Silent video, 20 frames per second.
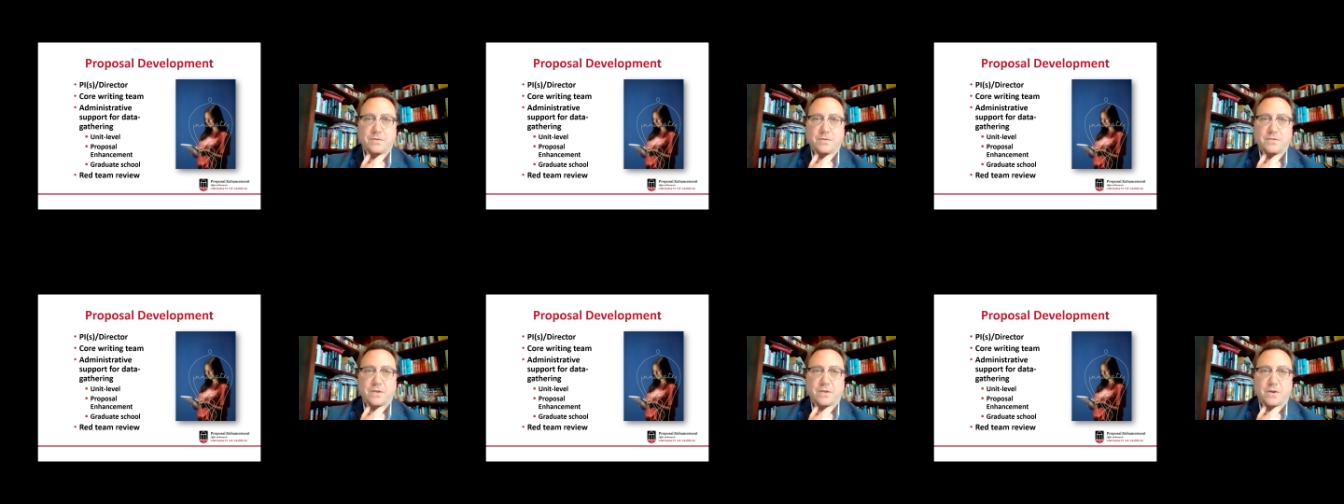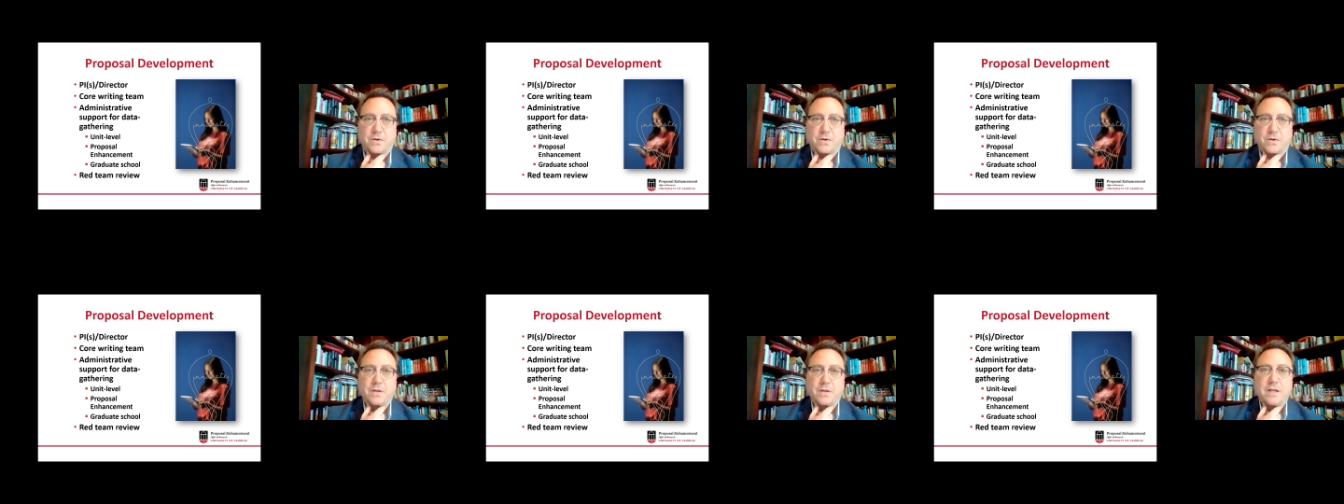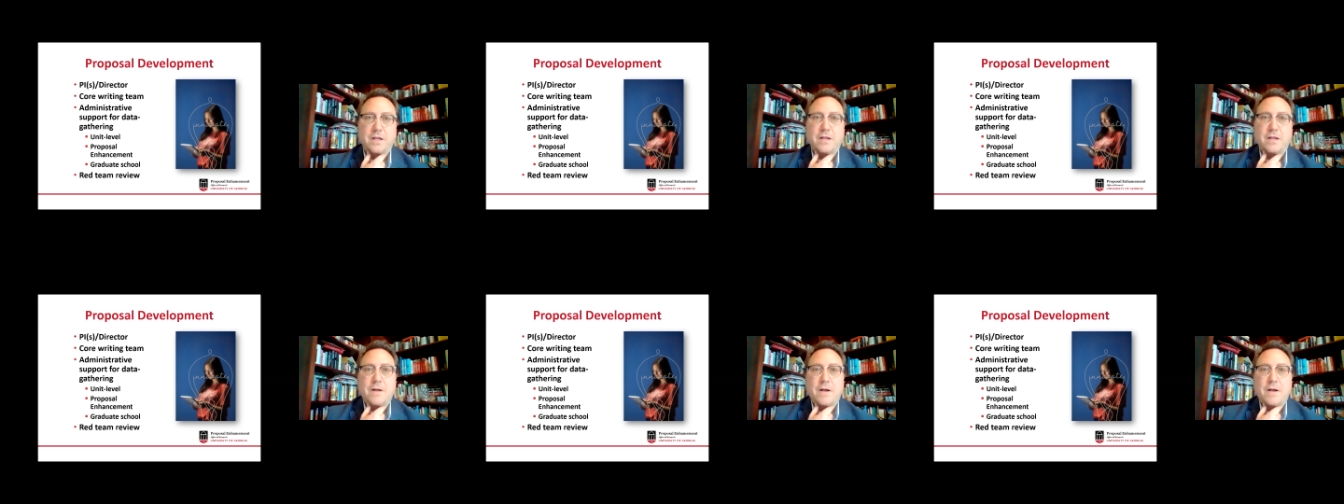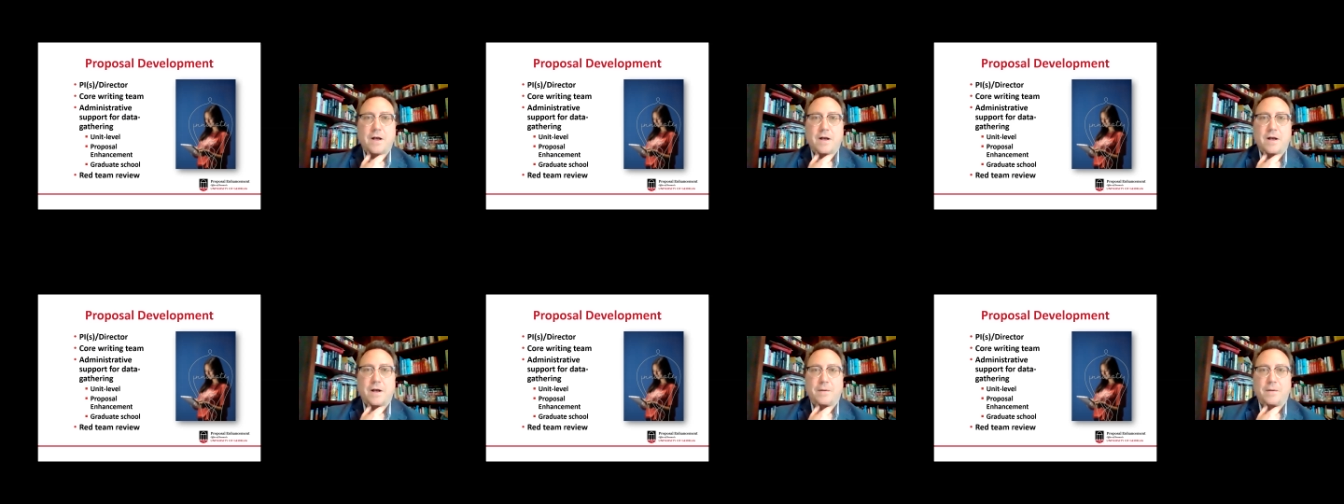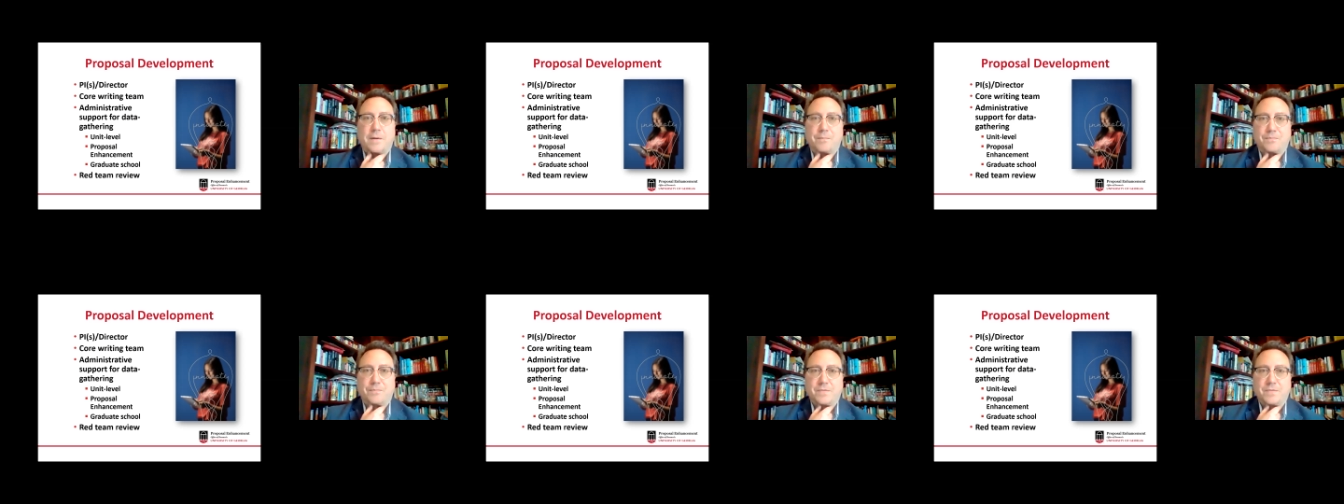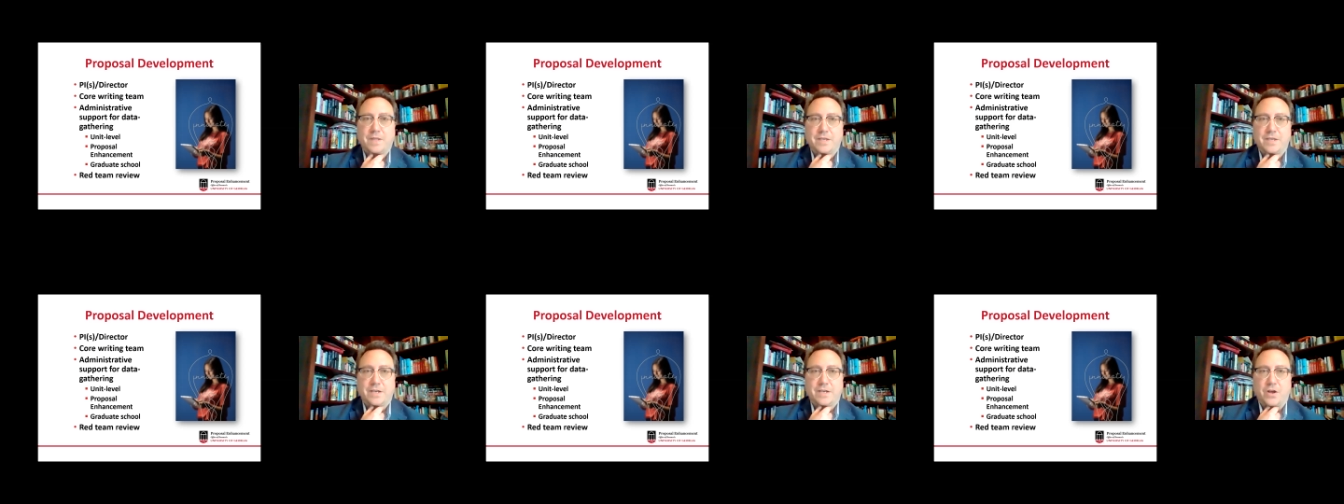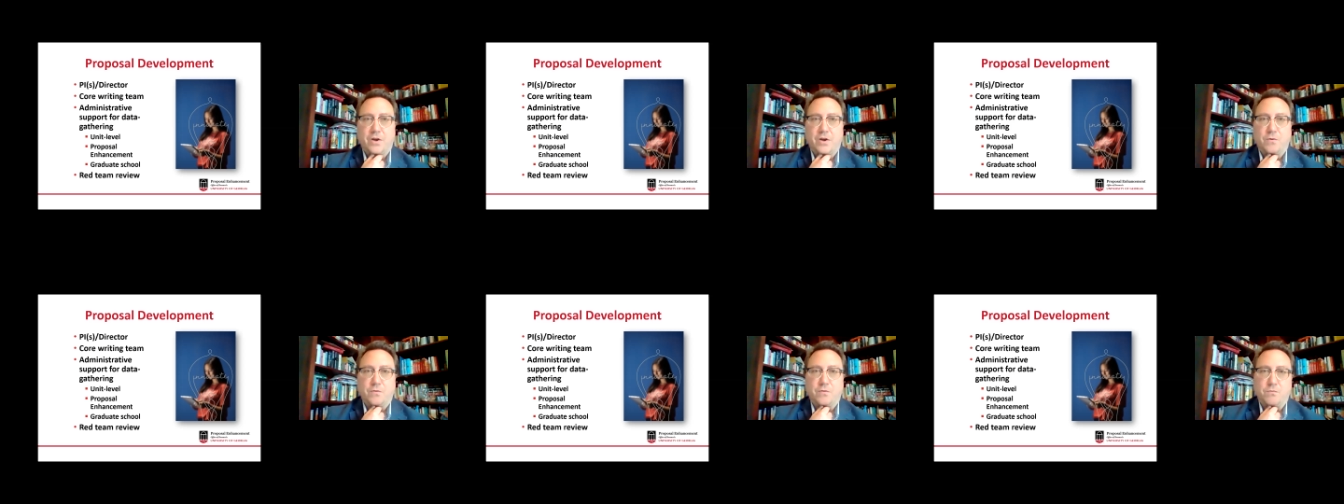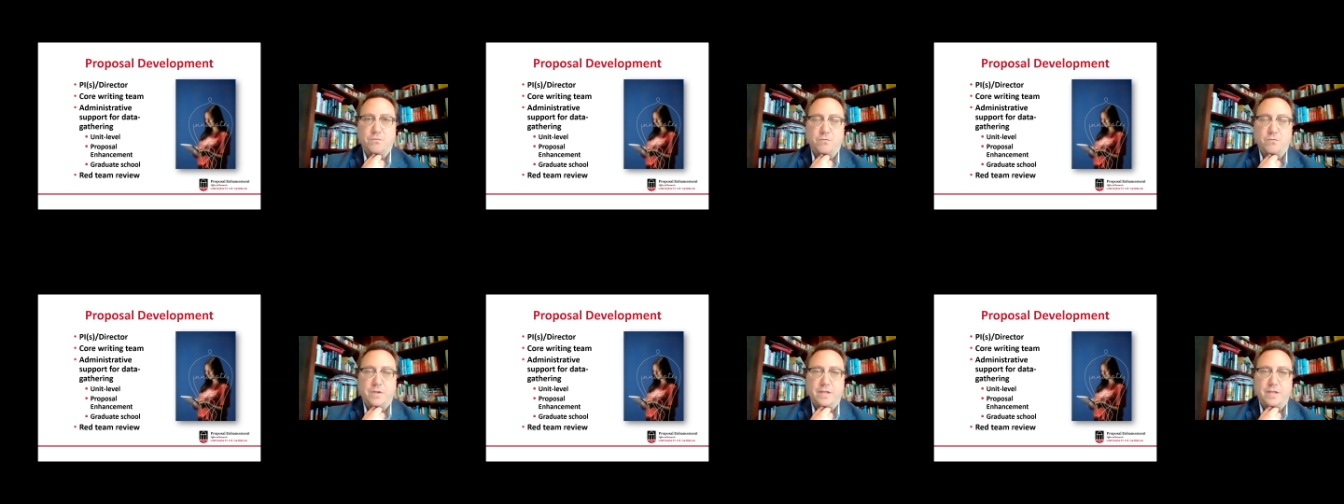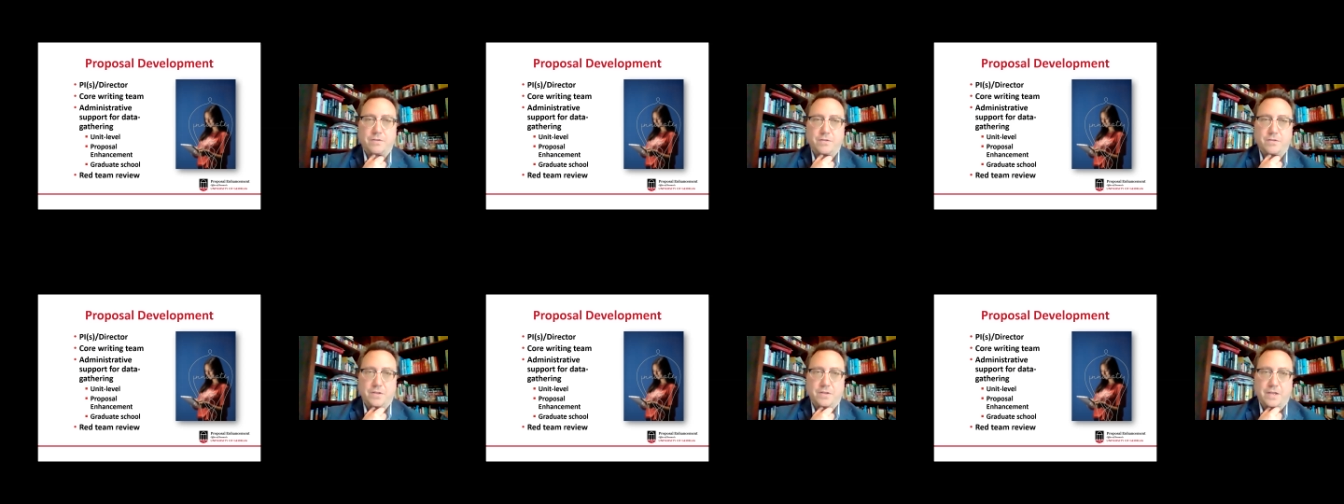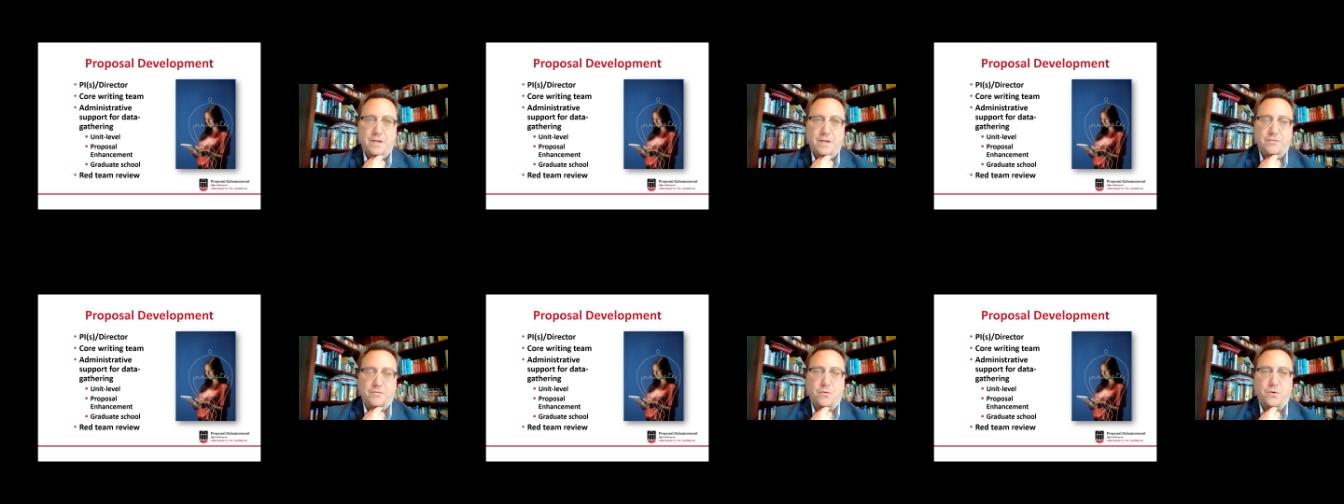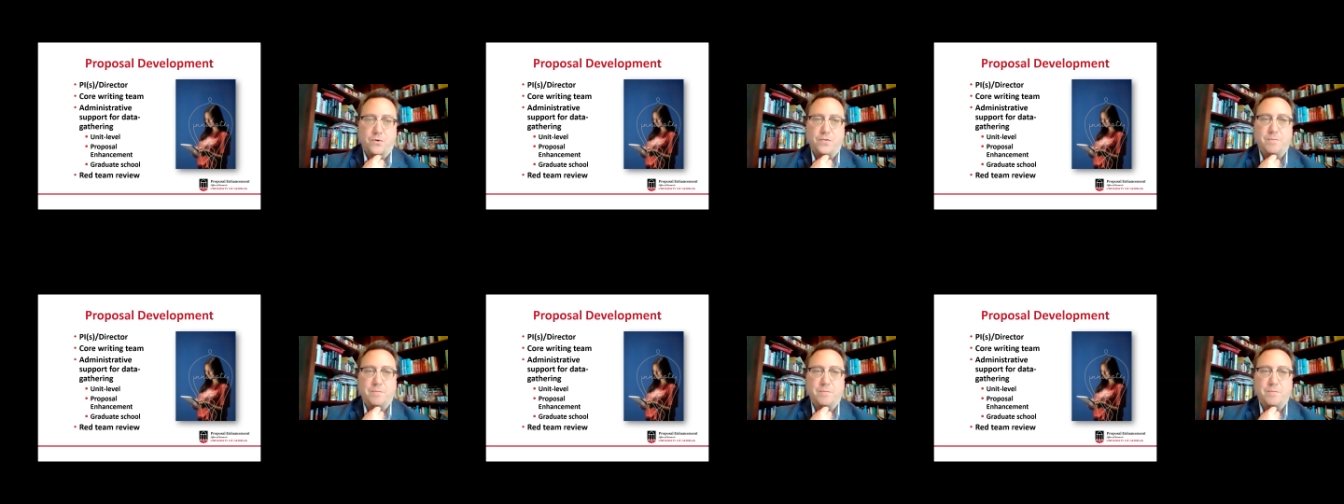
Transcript: So, toward